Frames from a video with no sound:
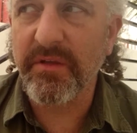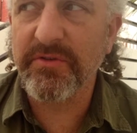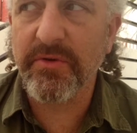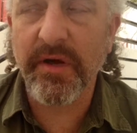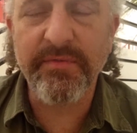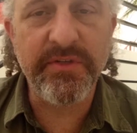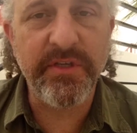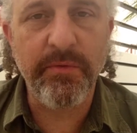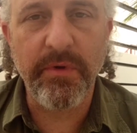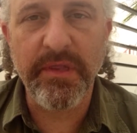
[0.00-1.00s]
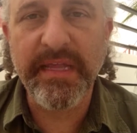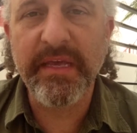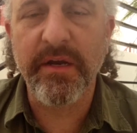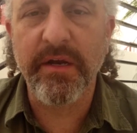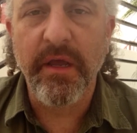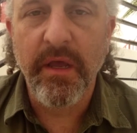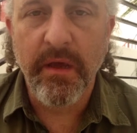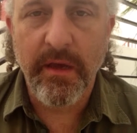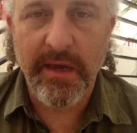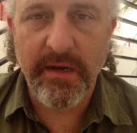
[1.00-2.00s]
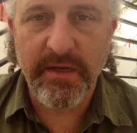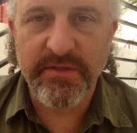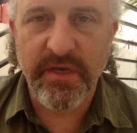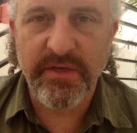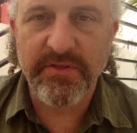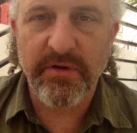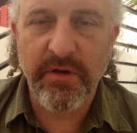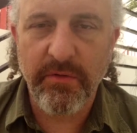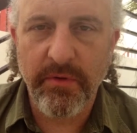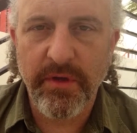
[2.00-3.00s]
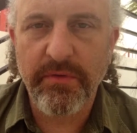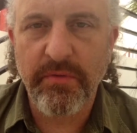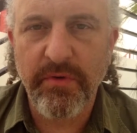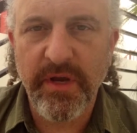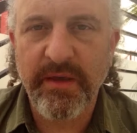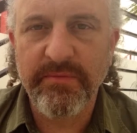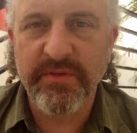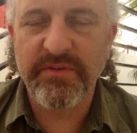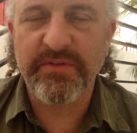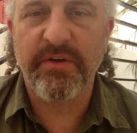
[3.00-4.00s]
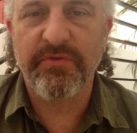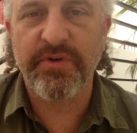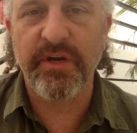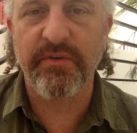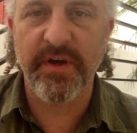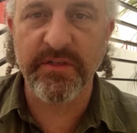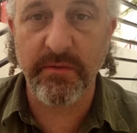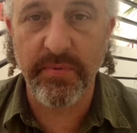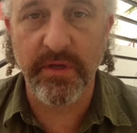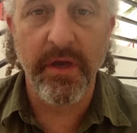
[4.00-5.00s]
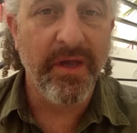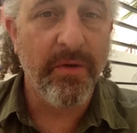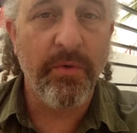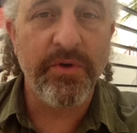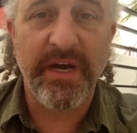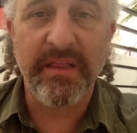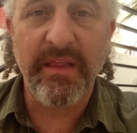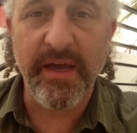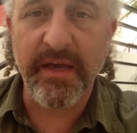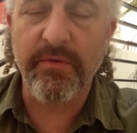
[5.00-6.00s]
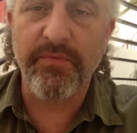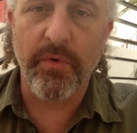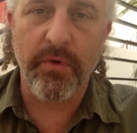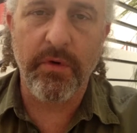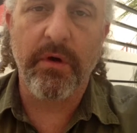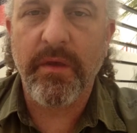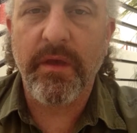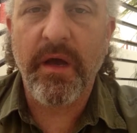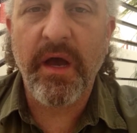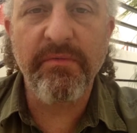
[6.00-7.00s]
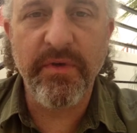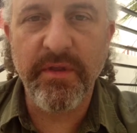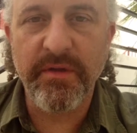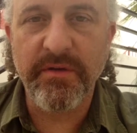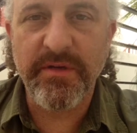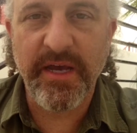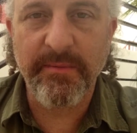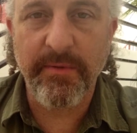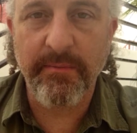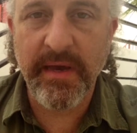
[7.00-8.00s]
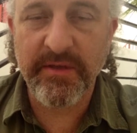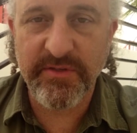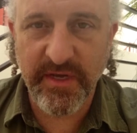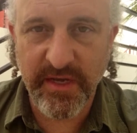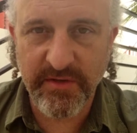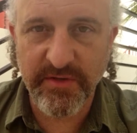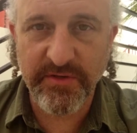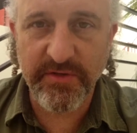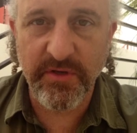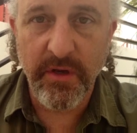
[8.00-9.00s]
These are obviously related, and as I started going through names and stuff, trying to find something which I like for high villain type mad scientist,